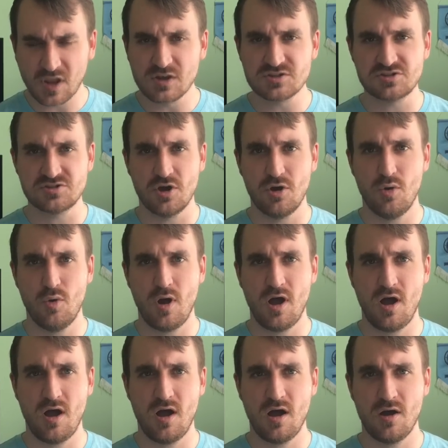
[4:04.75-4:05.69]

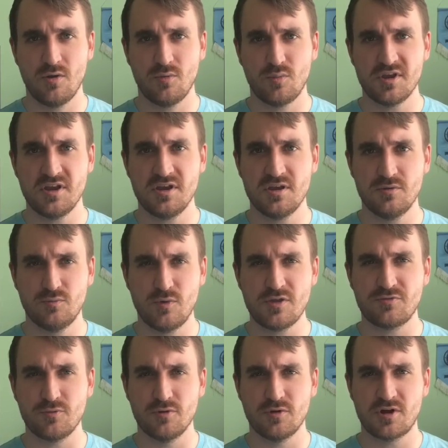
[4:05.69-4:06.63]
So we
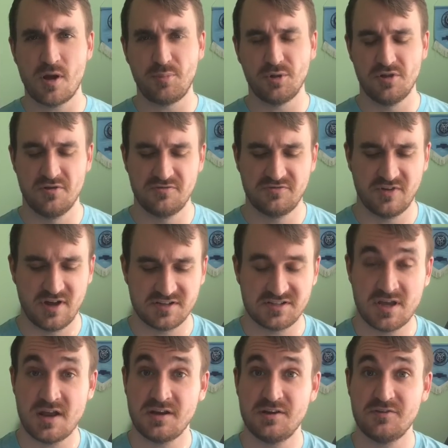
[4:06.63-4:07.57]
went through a couple of
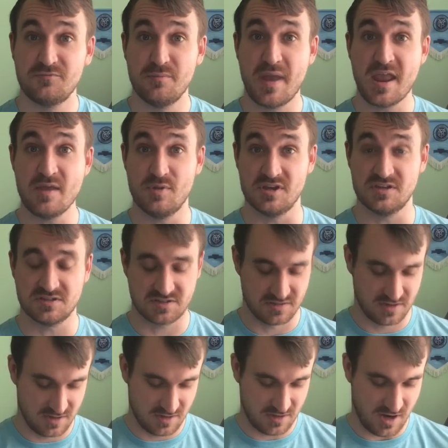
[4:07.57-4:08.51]
tentative
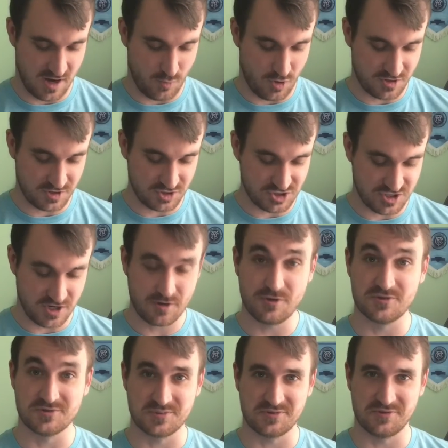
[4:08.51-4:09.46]
maybes. I wanted to share
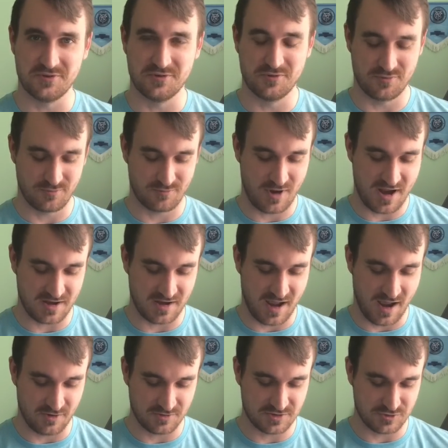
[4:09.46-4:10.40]
those with you right
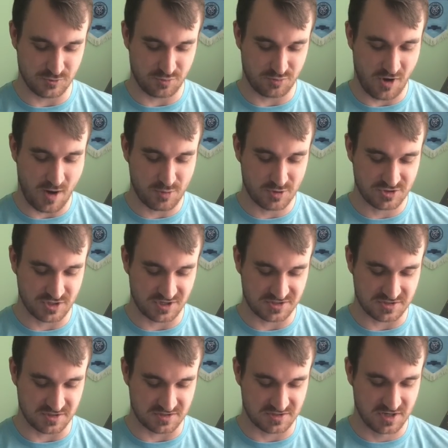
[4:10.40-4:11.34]
now to do proper
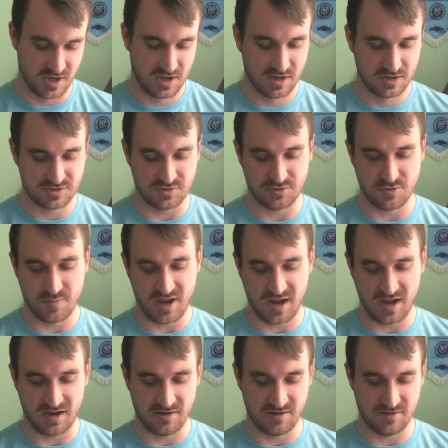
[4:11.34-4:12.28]
justice to the
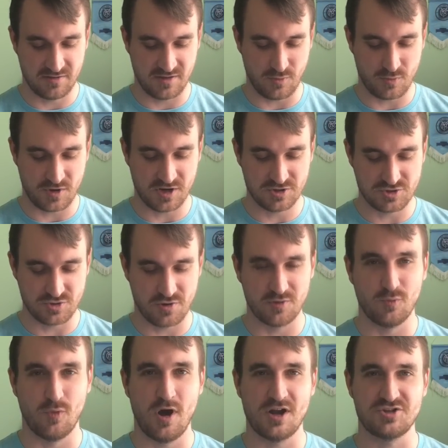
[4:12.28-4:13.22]
man that we
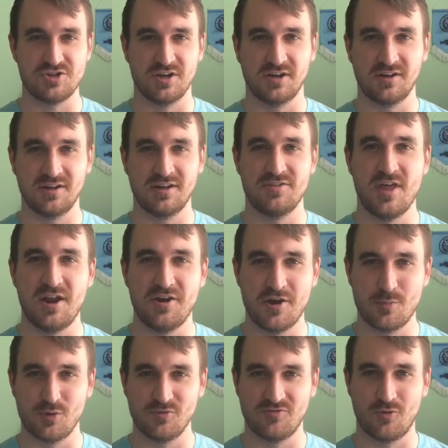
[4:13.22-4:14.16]
enjoyed watching in that
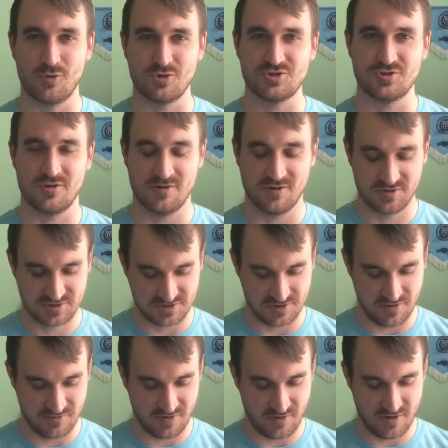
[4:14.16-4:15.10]
number 4 shirt
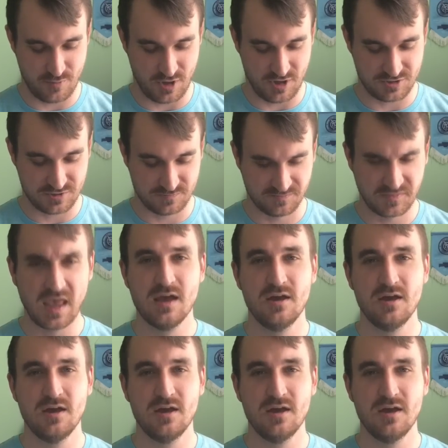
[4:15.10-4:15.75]
so very much.